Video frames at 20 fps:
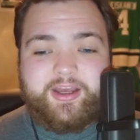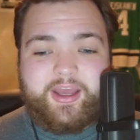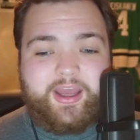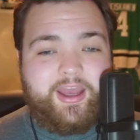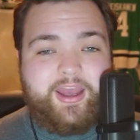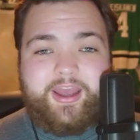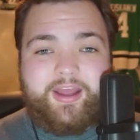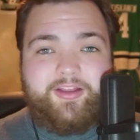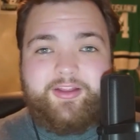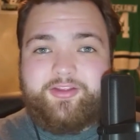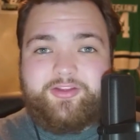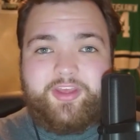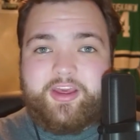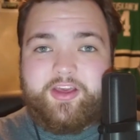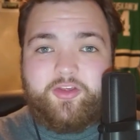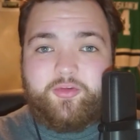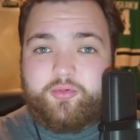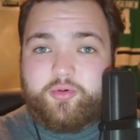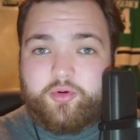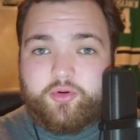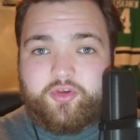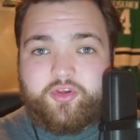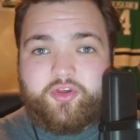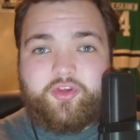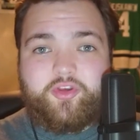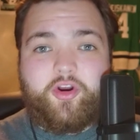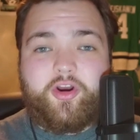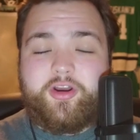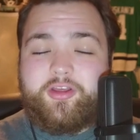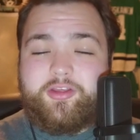And things were
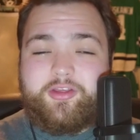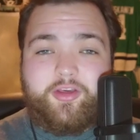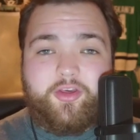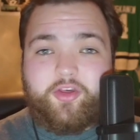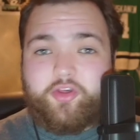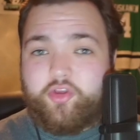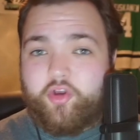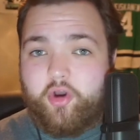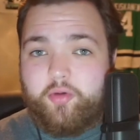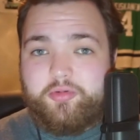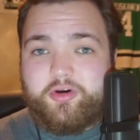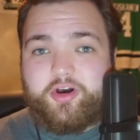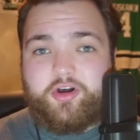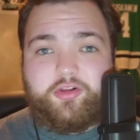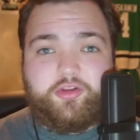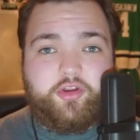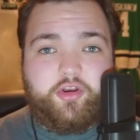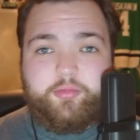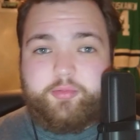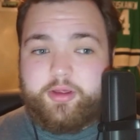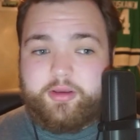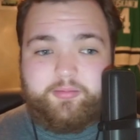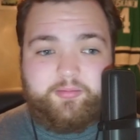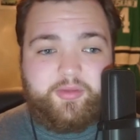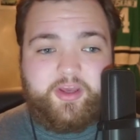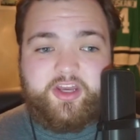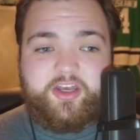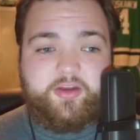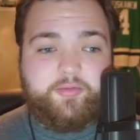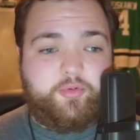starting to snowball a little bit. And
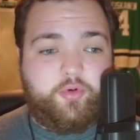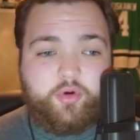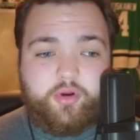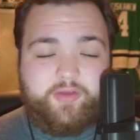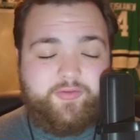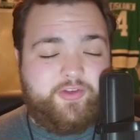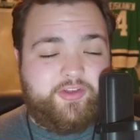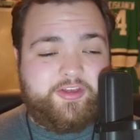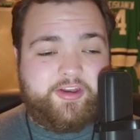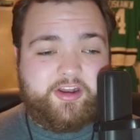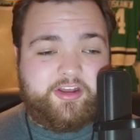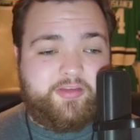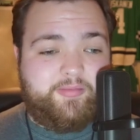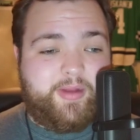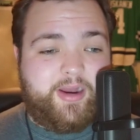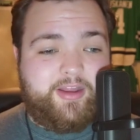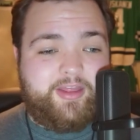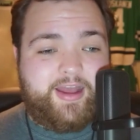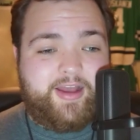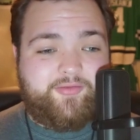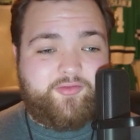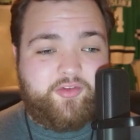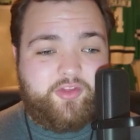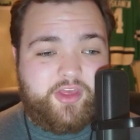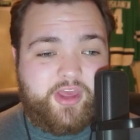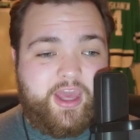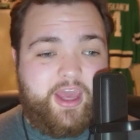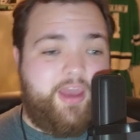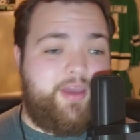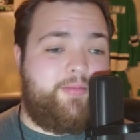Pete DeBoer even talked about it after the
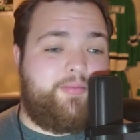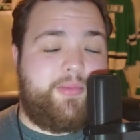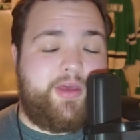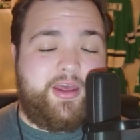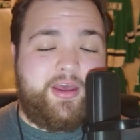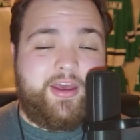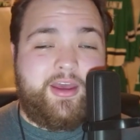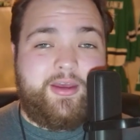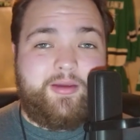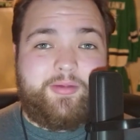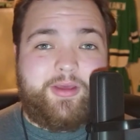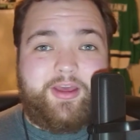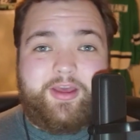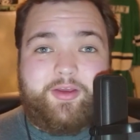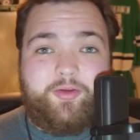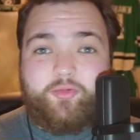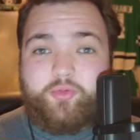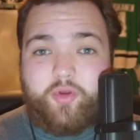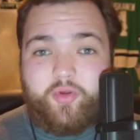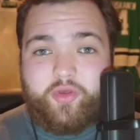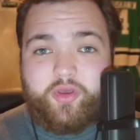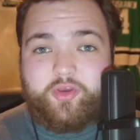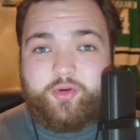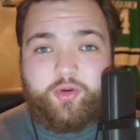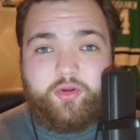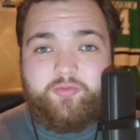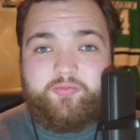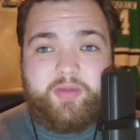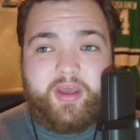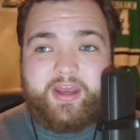game. It really
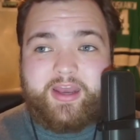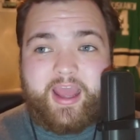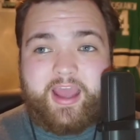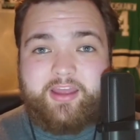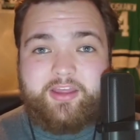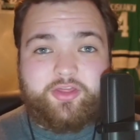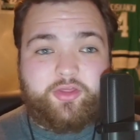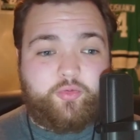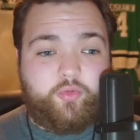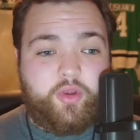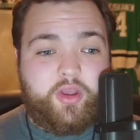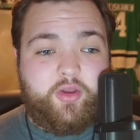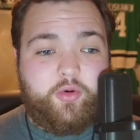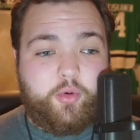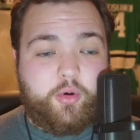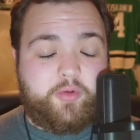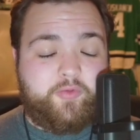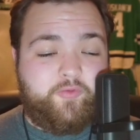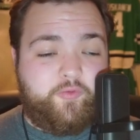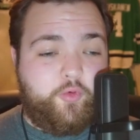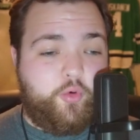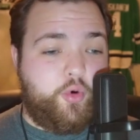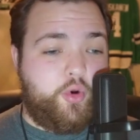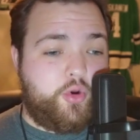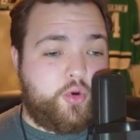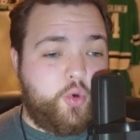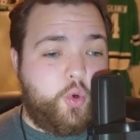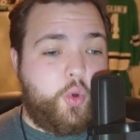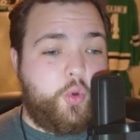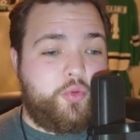could have been a 3 or 4
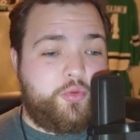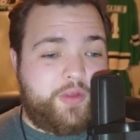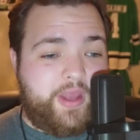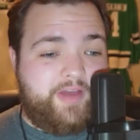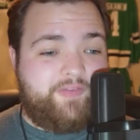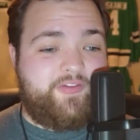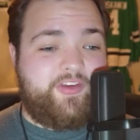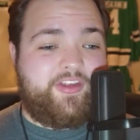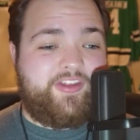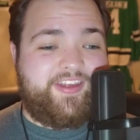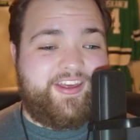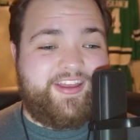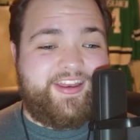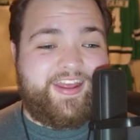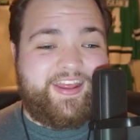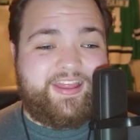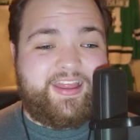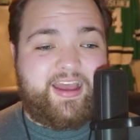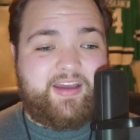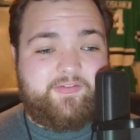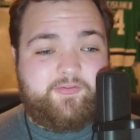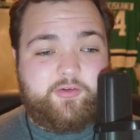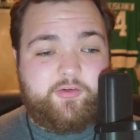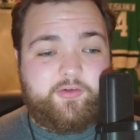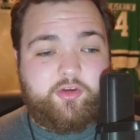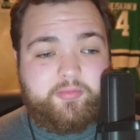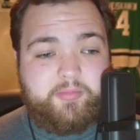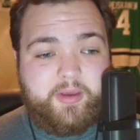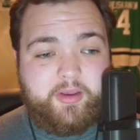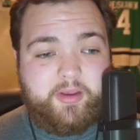goal deficit in that
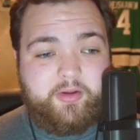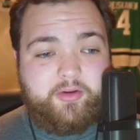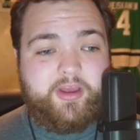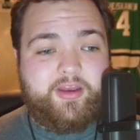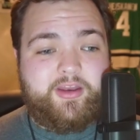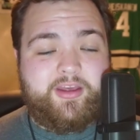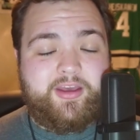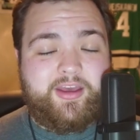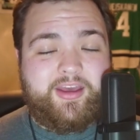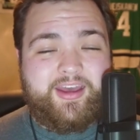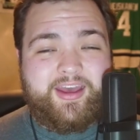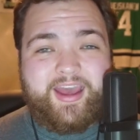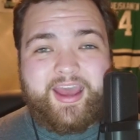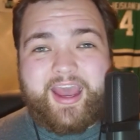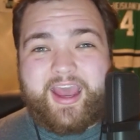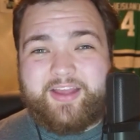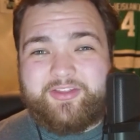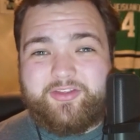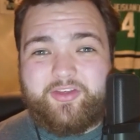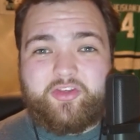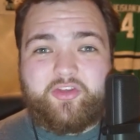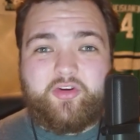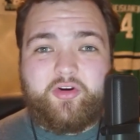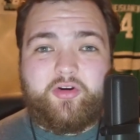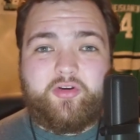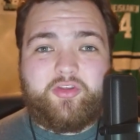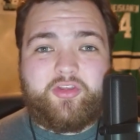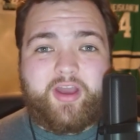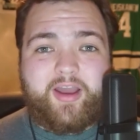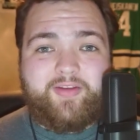first period had the
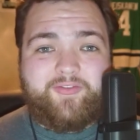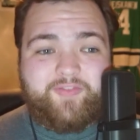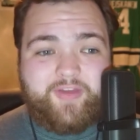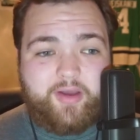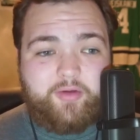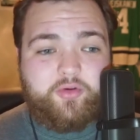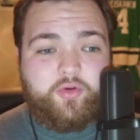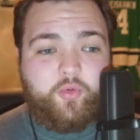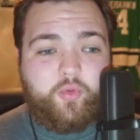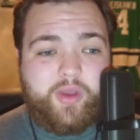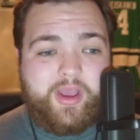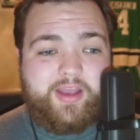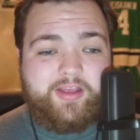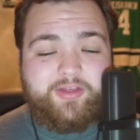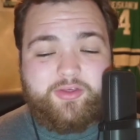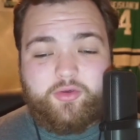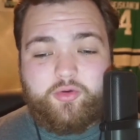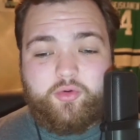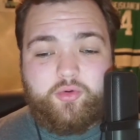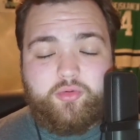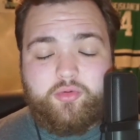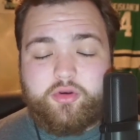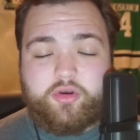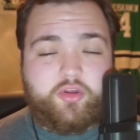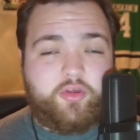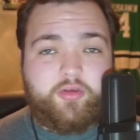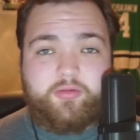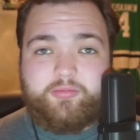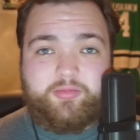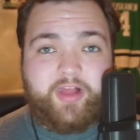Stars not found a way to
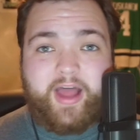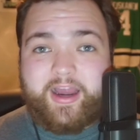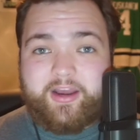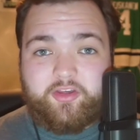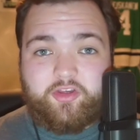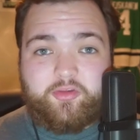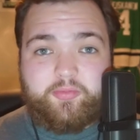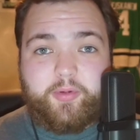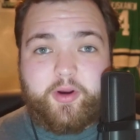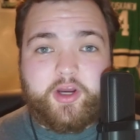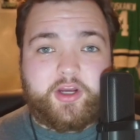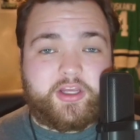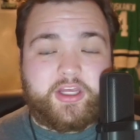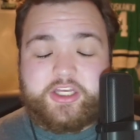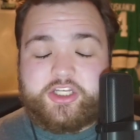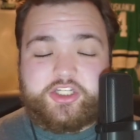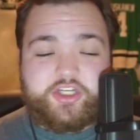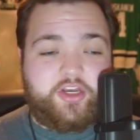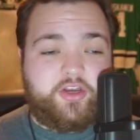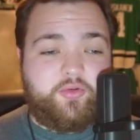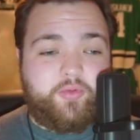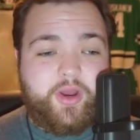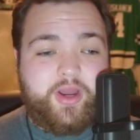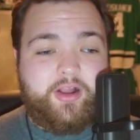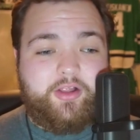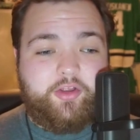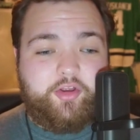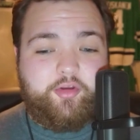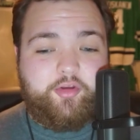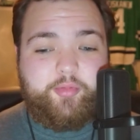light a spark and generate
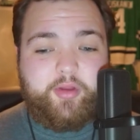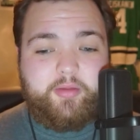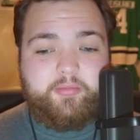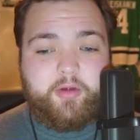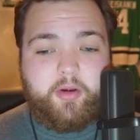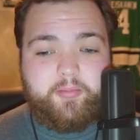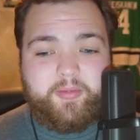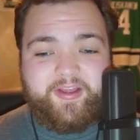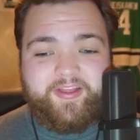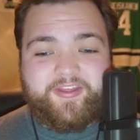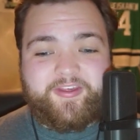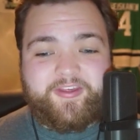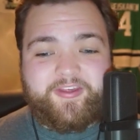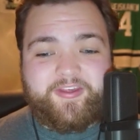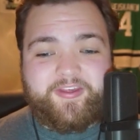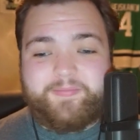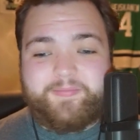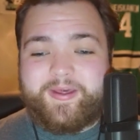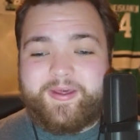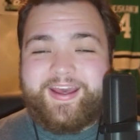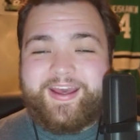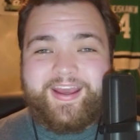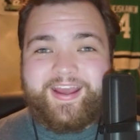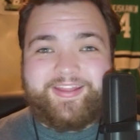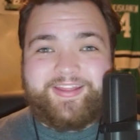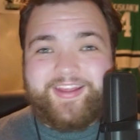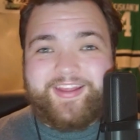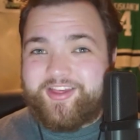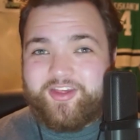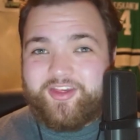a little bit of momentum.
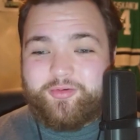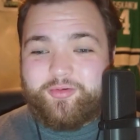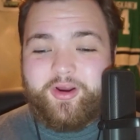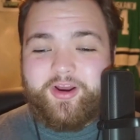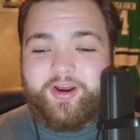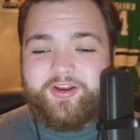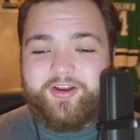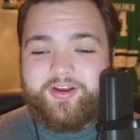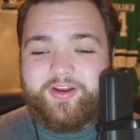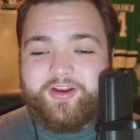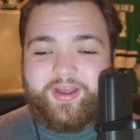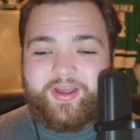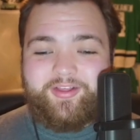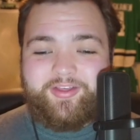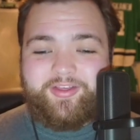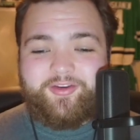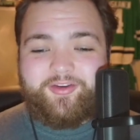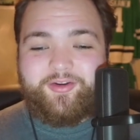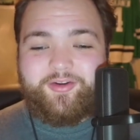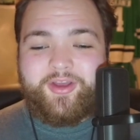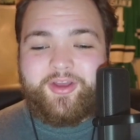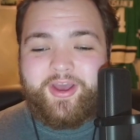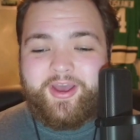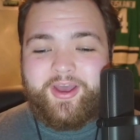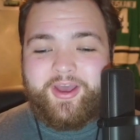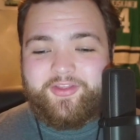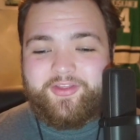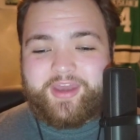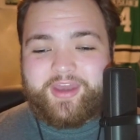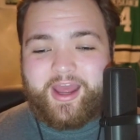And this is where you insert
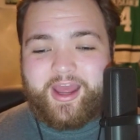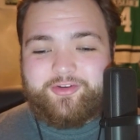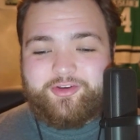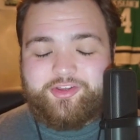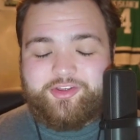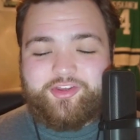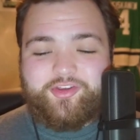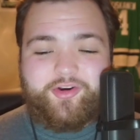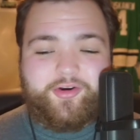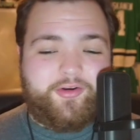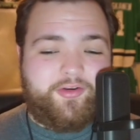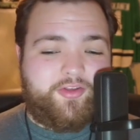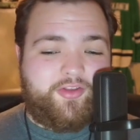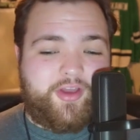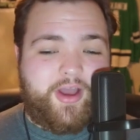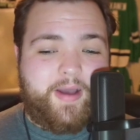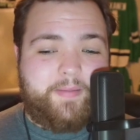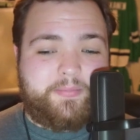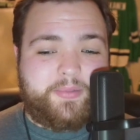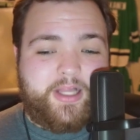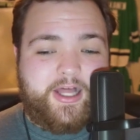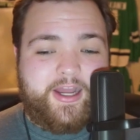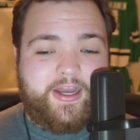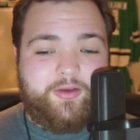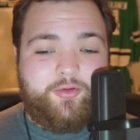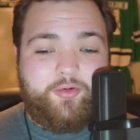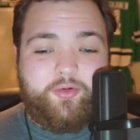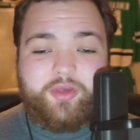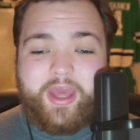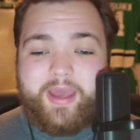the Dallas Stars top line,
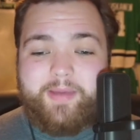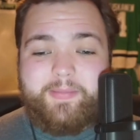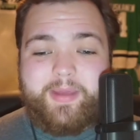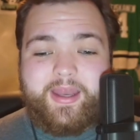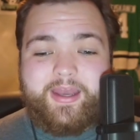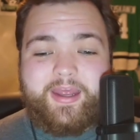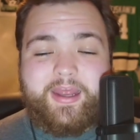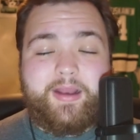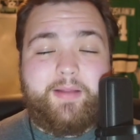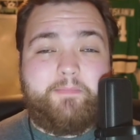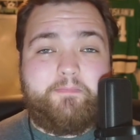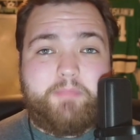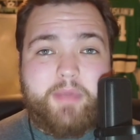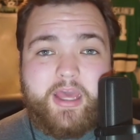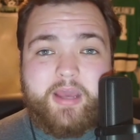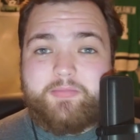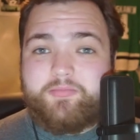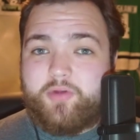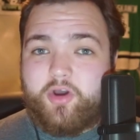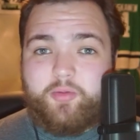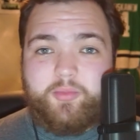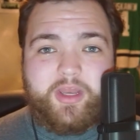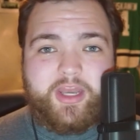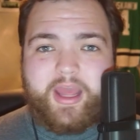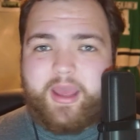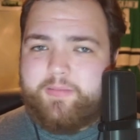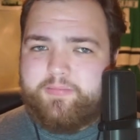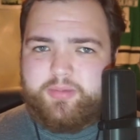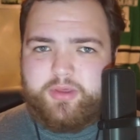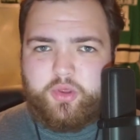who came in a big moment,
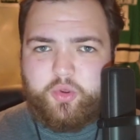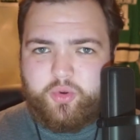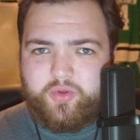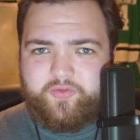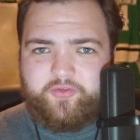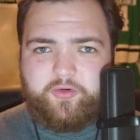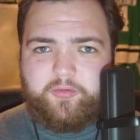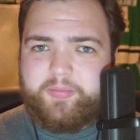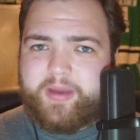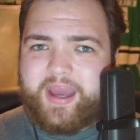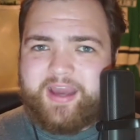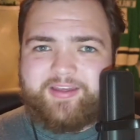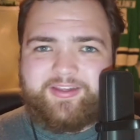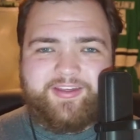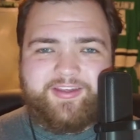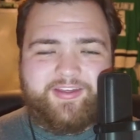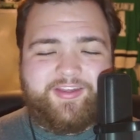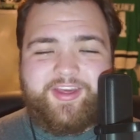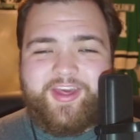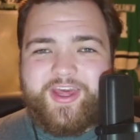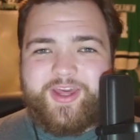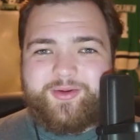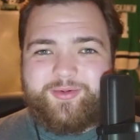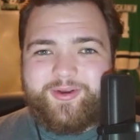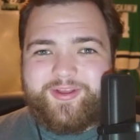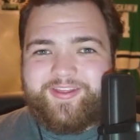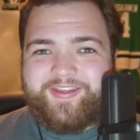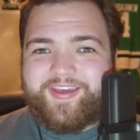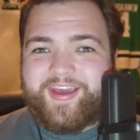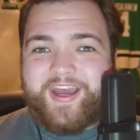a beautiful passing
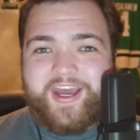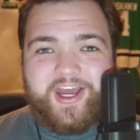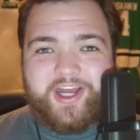sequence.